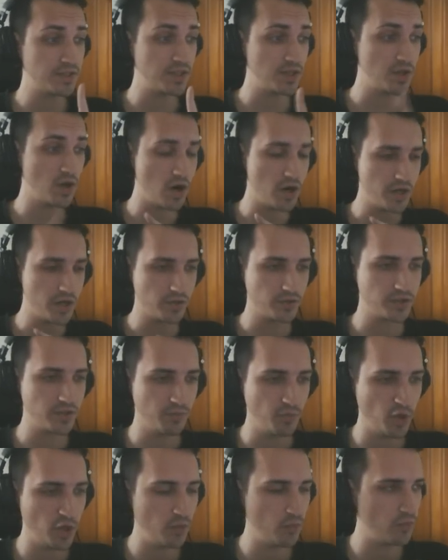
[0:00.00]
scenario, so
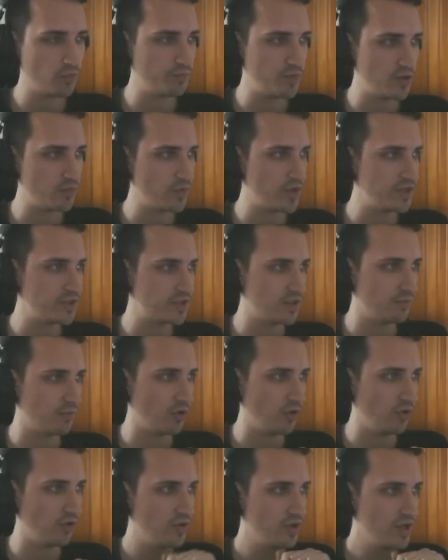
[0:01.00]
be
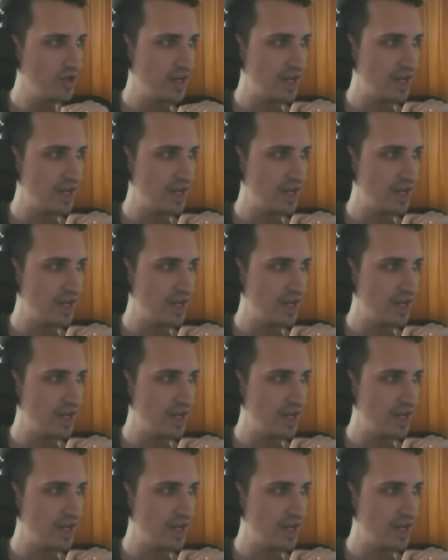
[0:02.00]
reasonable,